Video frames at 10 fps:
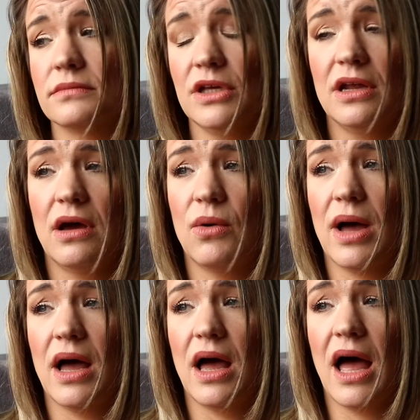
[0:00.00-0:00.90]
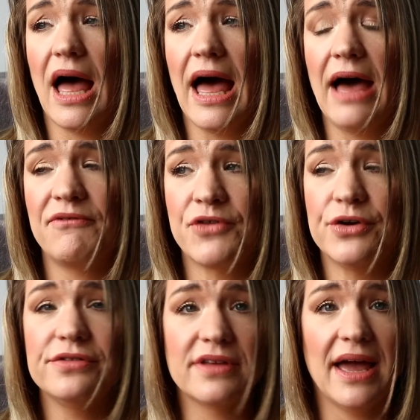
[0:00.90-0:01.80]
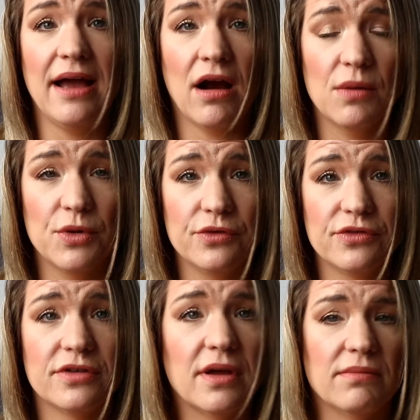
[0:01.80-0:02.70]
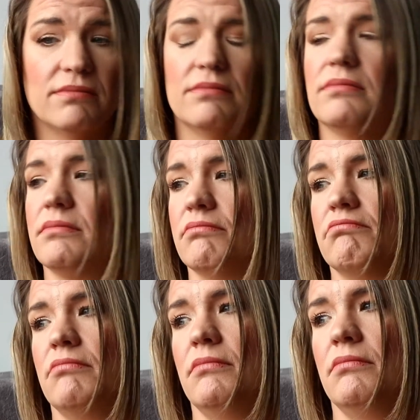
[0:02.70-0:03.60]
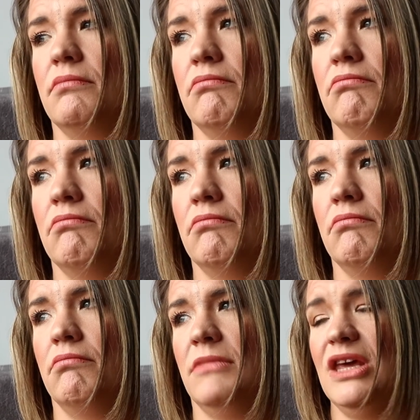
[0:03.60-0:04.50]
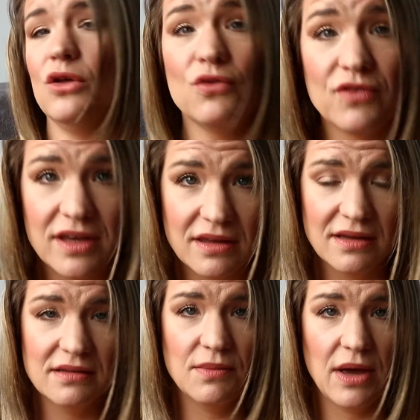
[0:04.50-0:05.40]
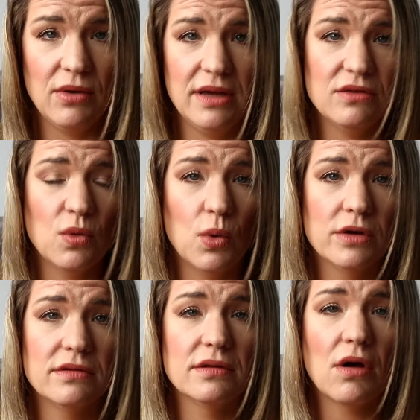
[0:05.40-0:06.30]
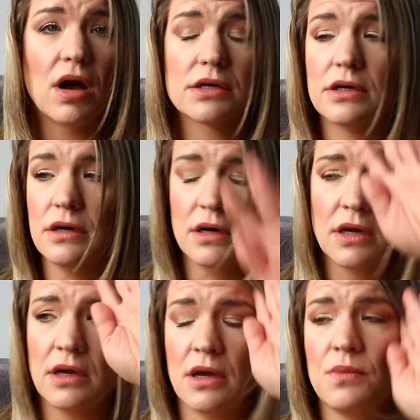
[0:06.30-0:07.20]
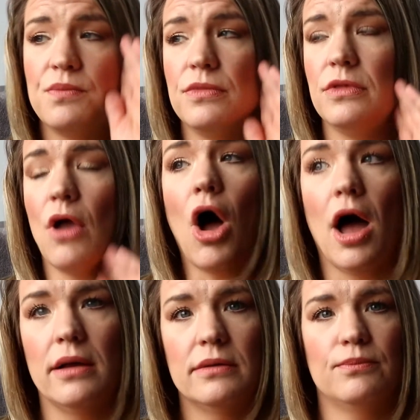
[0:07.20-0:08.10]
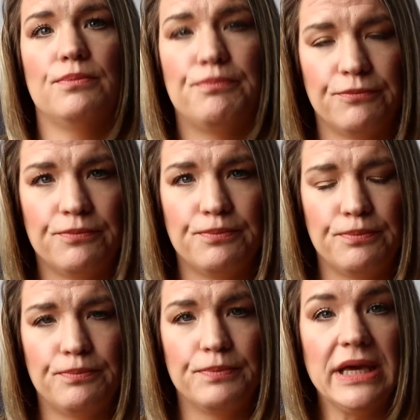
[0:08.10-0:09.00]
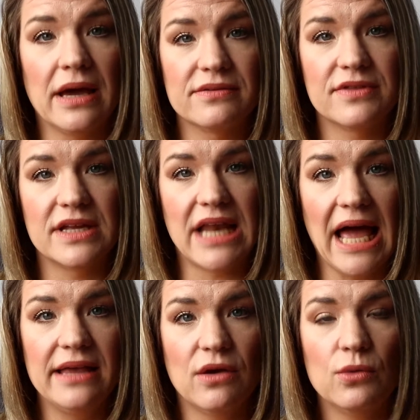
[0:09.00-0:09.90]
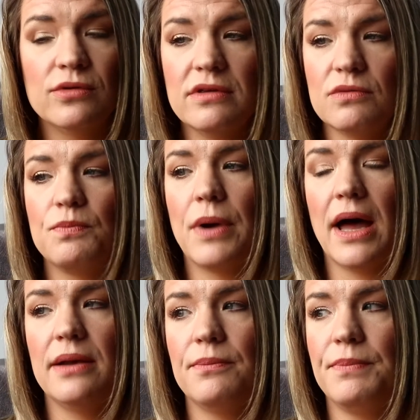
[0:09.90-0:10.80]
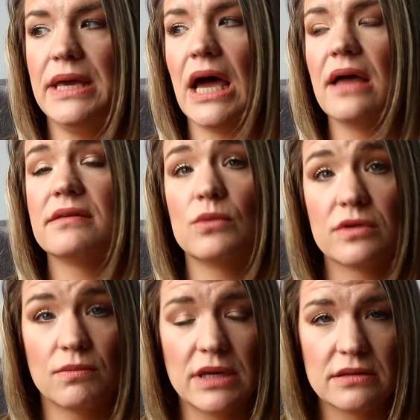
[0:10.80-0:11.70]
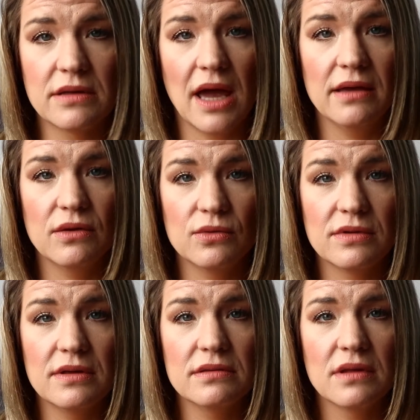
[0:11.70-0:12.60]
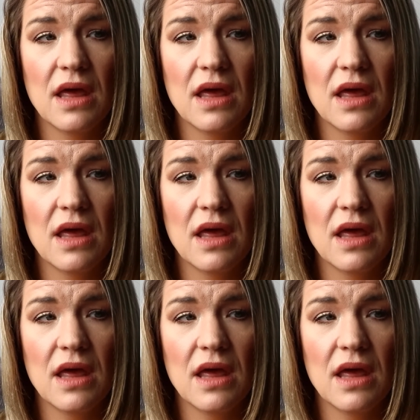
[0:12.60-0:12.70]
You know, at first I harbored some ill feelings about it towards the doctor, not because of the diagnosis, but because it was a misdiagnosis.